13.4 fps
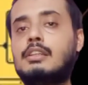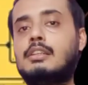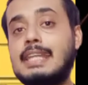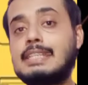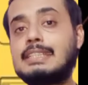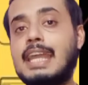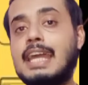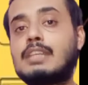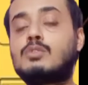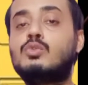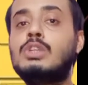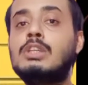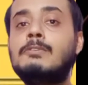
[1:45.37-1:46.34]
I guess
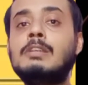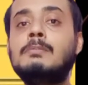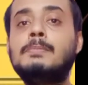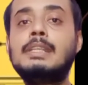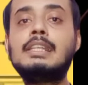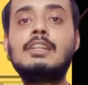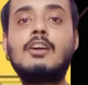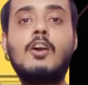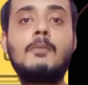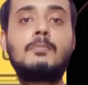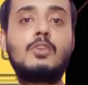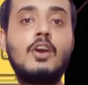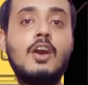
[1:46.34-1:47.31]
we will build a
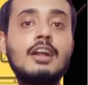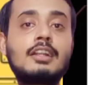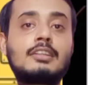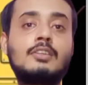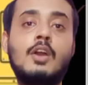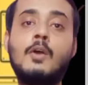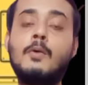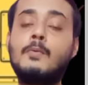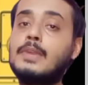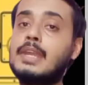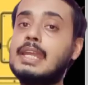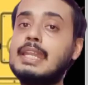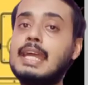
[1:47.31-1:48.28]
blog
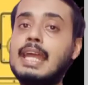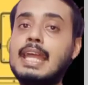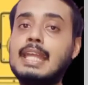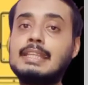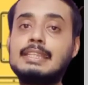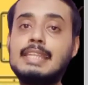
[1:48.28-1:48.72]
where and